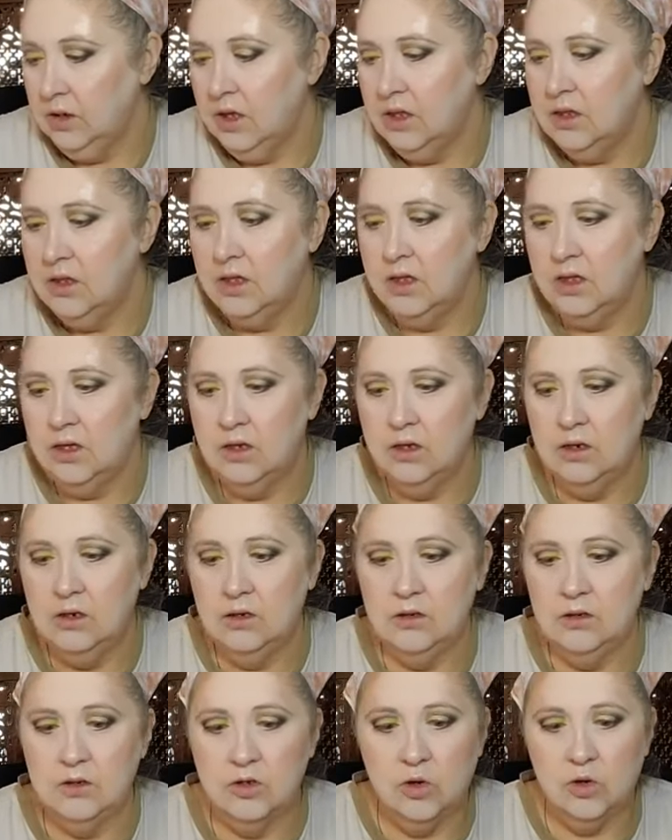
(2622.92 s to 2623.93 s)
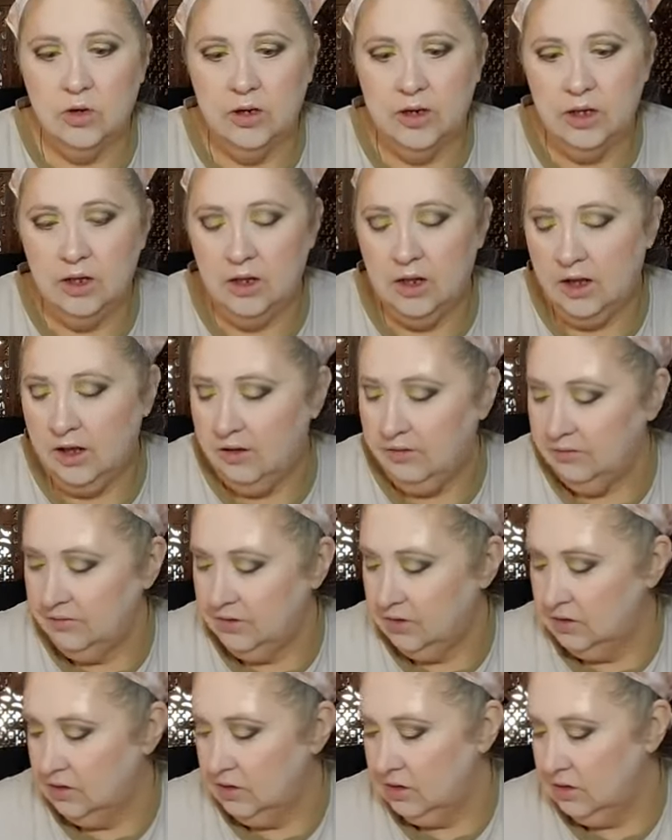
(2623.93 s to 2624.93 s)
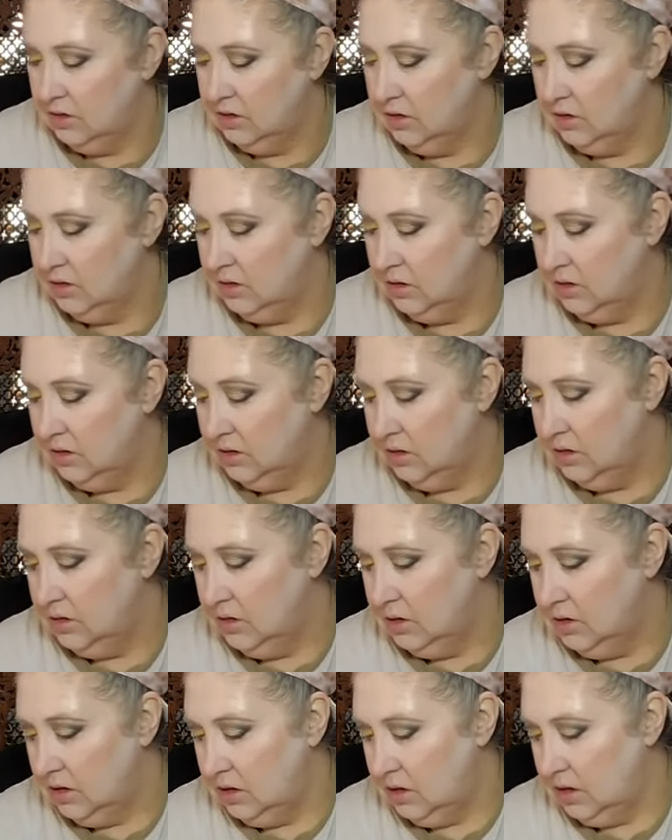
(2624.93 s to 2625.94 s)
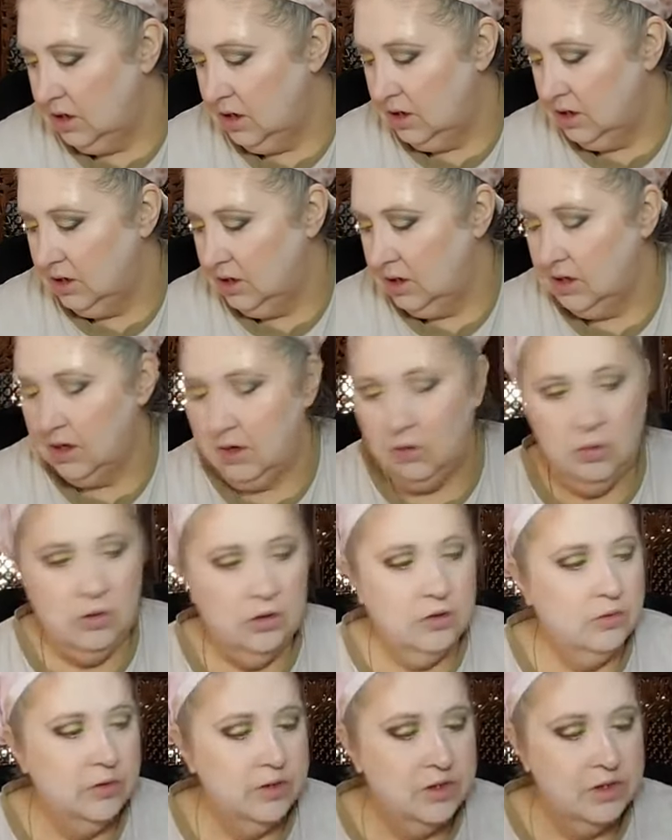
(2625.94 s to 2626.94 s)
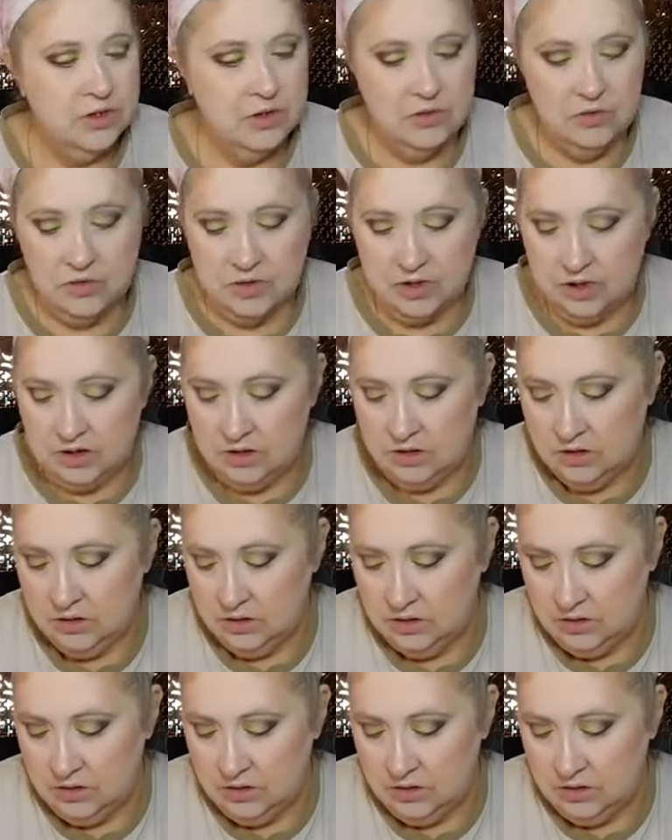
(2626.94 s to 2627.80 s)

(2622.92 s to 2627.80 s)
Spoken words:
then Toya left. And then I worked with Susan.